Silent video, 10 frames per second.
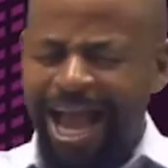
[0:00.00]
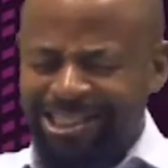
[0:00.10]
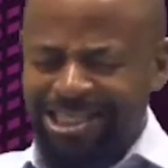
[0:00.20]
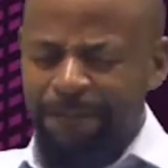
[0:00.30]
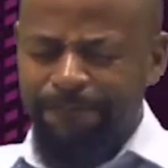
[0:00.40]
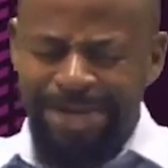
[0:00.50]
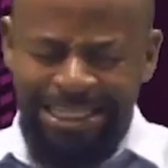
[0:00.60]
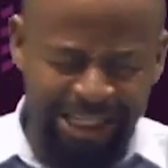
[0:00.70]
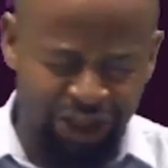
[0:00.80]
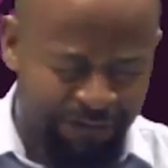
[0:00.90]
as a
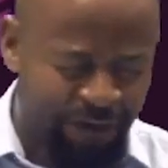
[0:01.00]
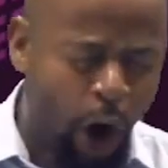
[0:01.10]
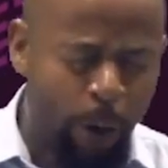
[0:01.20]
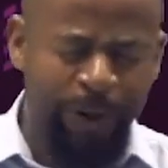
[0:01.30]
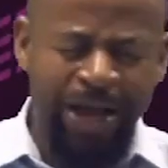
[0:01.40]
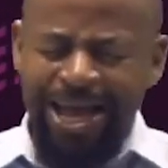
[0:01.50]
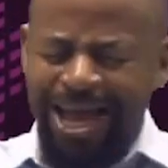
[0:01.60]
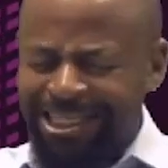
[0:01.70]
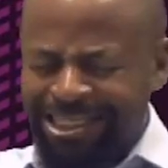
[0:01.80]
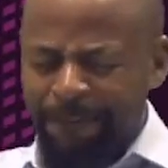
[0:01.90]
message of hope,
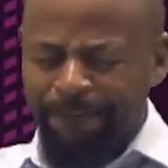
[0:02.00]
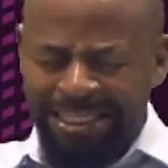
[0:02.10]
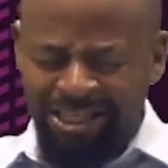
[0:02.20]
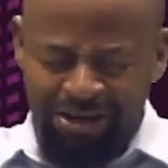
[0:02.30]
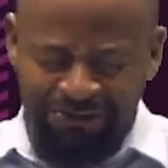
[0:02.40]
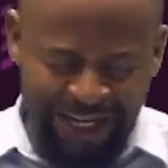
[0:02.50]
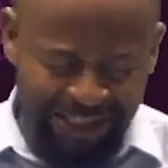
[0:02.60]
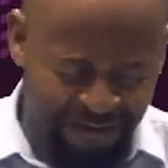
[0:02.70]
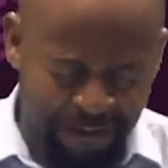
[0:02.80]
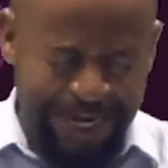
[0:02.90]
as a message of
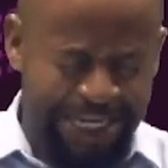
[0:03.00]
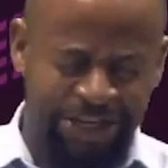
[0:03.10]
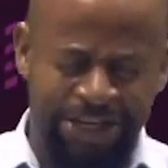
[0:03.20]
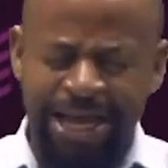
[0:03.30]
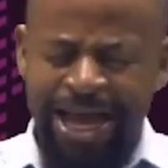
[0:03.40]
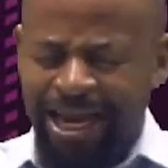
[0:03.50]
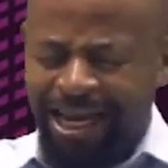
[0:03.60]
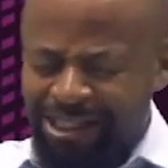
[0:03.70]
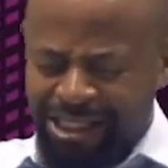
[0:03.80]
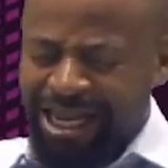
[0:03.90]
transformation.
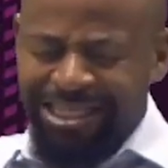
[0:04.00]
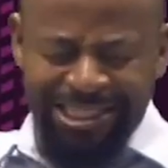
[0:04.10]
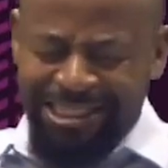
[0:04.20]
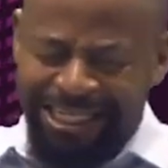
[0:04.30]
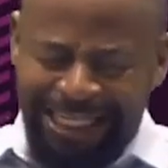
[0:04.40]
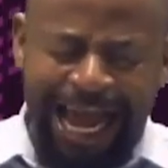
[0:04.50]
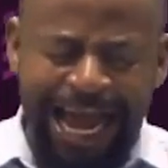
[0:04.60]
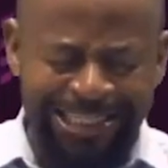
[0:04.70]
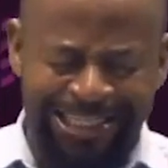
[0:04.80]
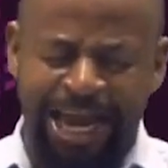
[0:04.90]
Let's
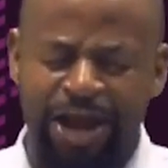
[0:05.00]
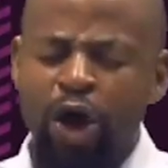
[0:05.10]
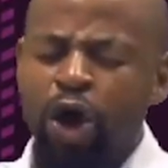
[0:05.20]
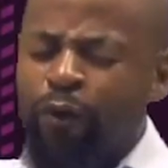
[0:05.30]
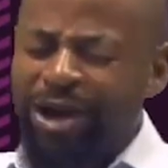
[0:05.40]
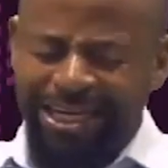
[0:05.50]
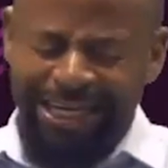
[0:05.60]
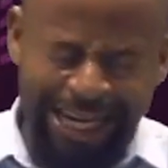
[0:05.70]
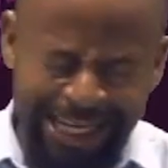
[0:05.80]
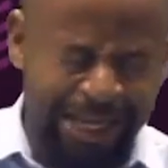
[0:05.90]
declare and say, we
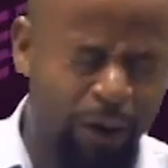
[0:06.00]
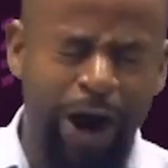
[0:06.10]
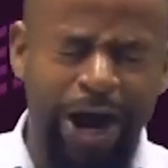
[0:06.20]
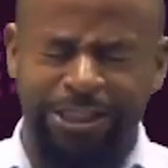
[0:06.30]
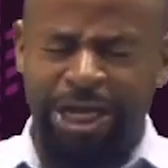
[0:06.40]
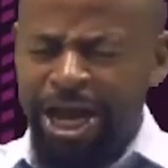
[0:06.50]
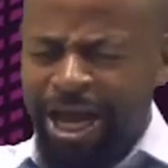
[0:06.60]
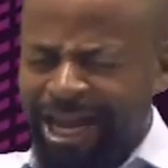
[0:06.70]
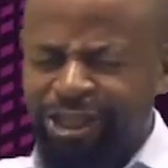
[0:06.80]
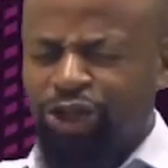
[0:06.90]
release a word
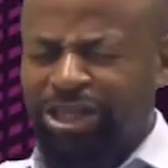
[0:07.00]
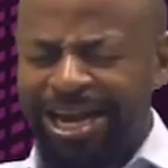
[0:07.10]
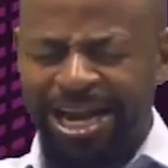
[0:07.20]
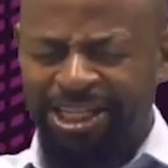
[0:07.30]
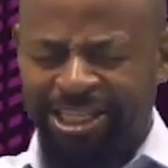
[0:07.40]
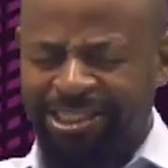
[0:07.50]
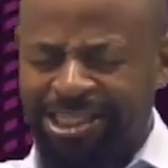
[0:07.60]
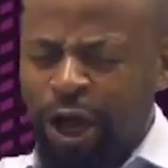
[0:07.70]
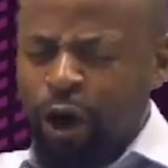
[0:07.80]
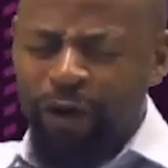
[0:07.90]
into the
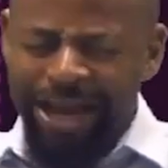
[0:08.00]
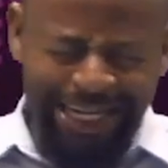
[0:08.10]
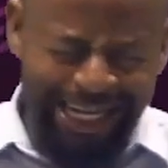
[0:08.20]
nations. We